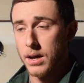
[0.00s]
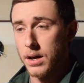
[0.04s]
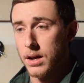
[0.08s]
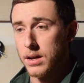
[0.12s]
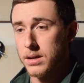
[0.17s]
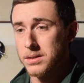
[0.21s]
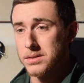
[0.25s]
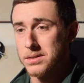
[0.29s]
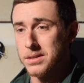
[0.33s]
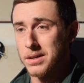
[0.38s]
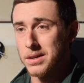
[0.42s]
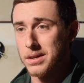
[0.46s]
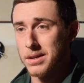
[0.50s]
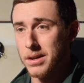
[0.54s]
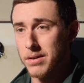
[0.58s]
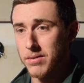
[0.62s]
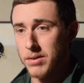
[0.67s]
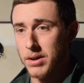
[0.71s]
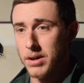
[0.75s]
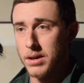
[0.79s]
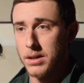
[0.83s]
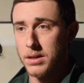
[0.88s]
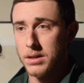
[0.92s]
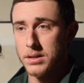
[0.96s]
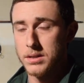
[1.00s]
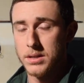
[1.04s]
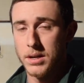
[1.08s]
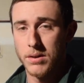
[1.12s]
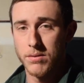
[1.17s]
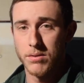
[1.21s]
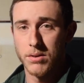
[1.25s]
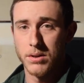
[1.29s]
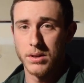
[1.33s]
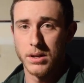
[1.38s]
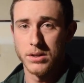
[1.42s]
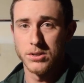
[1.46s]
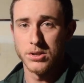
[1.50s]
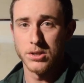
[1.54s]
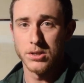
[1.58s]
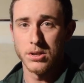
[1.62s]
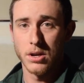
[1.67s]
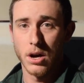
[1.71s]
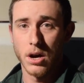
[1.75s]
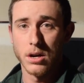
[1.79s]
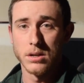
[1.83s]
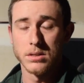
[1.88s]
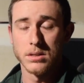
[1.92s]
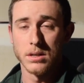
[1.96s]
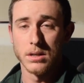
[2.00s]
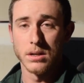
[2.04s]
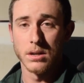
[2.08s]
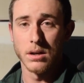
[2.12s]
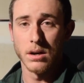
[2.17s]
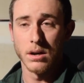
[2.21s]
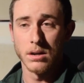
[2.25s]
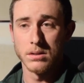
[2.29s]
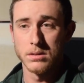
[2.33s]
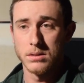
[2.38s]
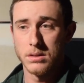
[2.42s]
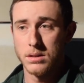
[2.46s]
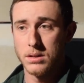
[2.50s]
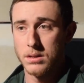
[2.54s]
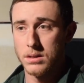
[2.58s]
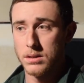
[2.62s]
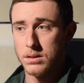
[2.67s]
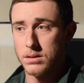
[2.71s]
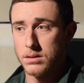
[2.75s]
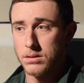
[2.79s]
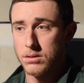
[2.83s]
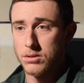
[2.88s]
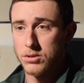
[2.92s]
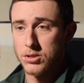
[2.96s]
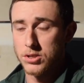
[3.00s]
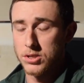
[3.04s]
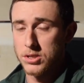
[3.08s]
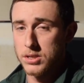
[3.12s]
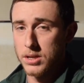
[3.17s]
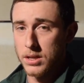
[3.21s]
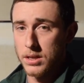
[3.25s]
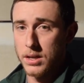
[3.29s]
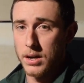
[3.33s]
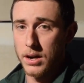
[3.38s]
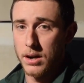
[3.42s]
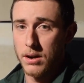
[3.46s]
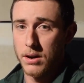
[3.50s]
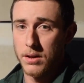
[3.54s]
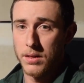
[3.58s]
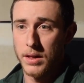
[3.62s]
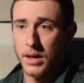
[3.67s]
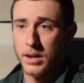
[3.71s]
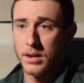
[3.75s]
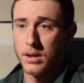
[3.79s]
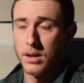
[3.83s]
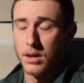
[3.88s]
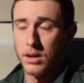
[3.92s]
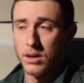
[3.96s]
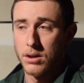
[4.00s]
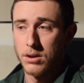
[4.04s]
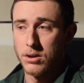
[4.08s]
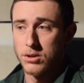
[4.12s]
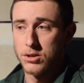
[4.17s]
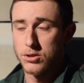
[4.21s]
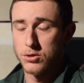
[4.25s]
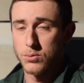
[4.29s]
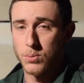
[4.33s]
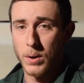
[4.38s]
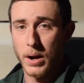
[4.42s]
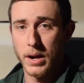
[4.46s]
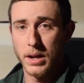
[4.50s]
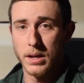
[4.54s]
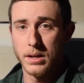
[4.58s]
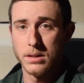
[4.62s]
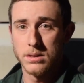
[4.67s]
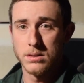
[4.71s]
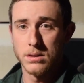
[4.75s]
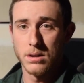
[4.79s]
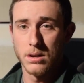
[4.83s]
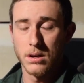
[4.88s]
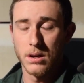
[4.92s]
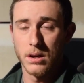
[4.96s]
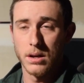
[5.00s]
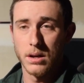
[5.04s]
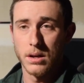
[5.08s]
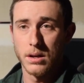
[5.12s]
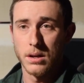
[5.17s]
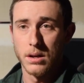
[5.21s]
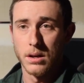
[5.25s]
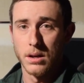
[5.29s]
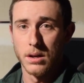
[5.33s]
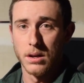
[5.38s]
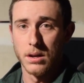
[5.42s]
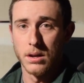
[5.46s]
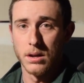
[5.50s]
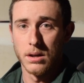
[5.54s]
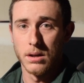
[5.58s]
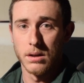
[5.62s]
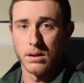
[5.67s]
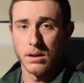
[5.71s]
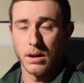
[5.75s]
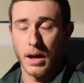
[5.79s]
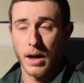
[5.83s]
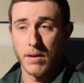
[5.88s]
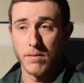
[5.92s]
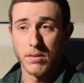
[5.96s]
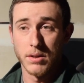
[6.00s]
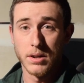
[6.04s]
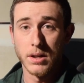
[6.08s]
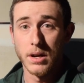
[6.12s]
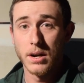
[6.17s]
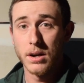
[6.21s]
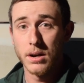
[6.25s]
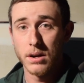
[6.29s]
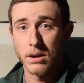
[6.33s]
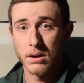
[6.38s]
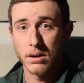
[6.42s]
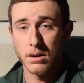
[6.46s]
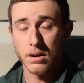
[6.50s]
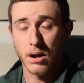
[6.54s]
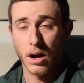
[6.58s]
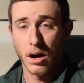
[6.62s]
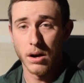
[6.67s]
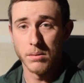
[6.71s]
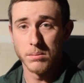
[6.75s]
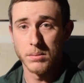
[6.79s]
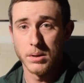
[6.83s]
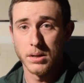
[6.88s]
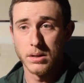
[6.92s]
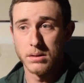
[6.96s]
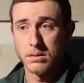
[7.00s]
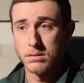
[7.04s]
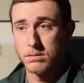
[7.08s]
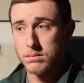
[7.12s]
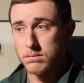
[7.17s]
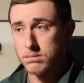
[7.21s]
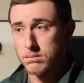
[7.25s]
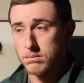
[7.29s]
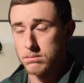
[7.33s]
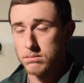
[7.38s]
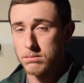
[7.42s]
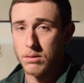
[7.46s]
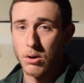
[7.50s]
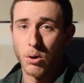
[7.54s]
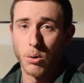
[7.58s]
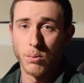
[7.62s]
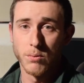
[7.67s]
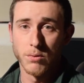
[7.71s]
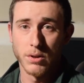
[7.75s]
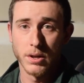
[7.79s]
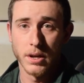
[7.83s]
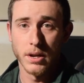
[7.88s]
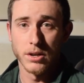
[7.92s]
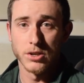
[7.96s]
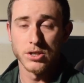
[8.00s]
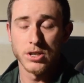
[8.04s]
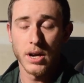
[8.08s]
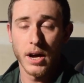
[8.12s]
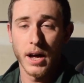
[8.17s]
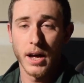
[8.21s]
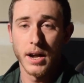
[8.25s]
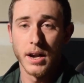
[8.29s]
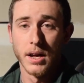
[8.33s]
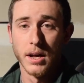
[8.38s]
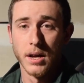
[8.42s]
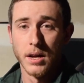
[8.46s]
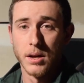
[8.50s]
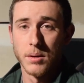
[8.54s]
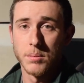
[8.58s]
Is significantly different than just hunting. Hunting, you can just sit there and then you're just ready to have the deer come and hopefully get a shot.